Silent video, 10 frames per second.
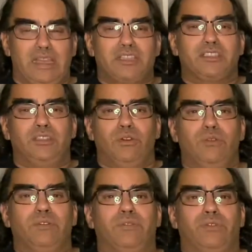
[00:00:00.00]
actually
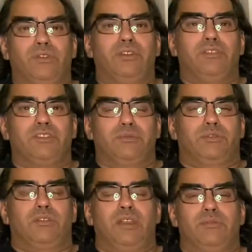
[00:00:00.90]
over 400
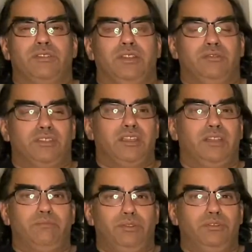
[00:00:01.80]
subscribers now, which
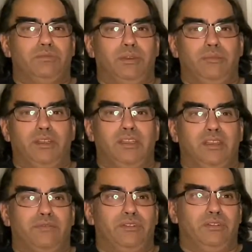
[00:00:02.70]
kind of blows my mind
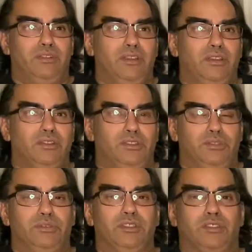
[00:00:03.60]
after
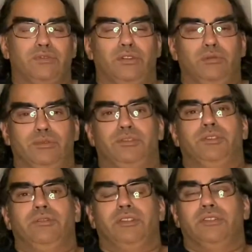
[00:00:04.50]
doing this for almost
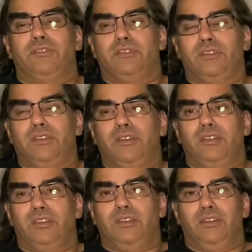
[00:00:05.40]
2 years.
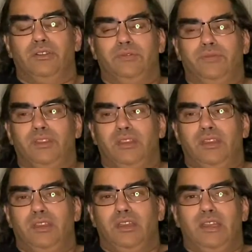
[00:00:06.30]
You know,
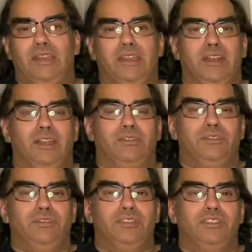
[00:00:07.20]
again, I
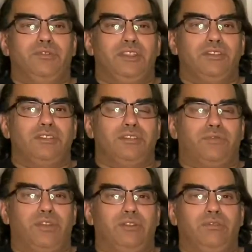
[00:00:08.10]
don't do these videos as
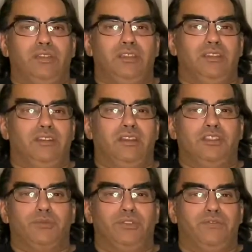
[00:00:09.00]
frequently. They're
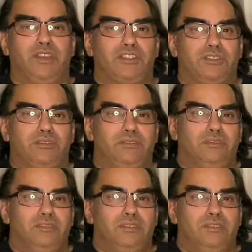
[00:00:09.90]
not as professional,